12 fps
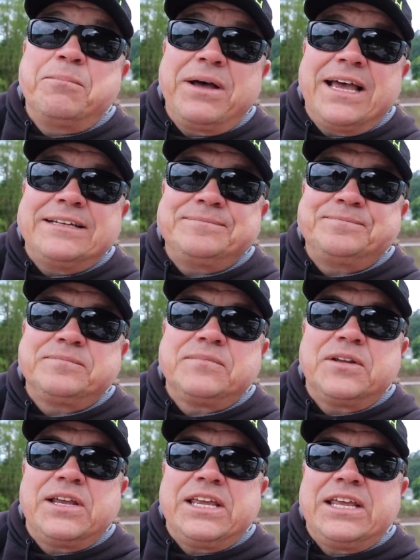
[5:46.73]
But
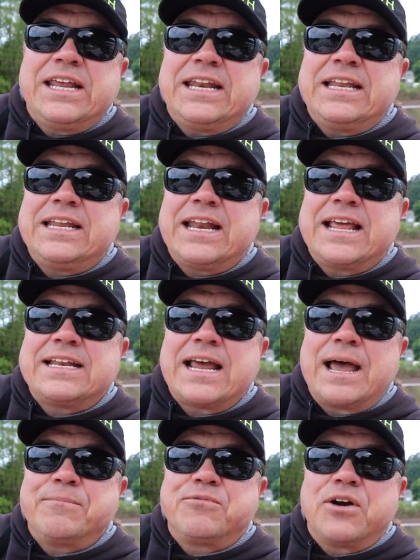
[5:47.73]
getting into that
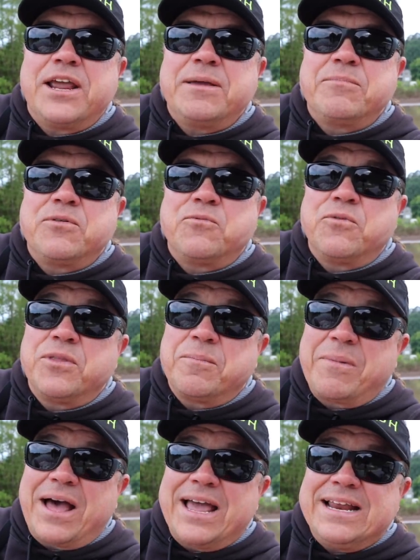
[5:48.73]
time frame where the
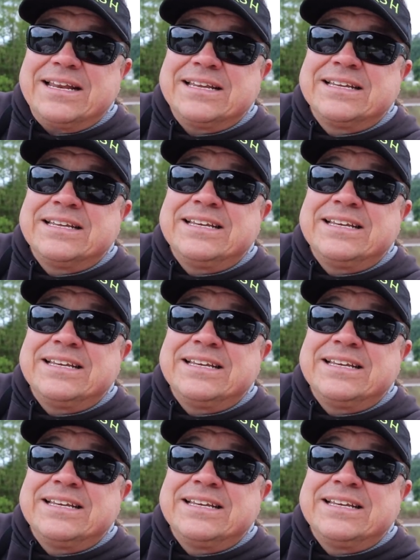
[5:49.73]
bite,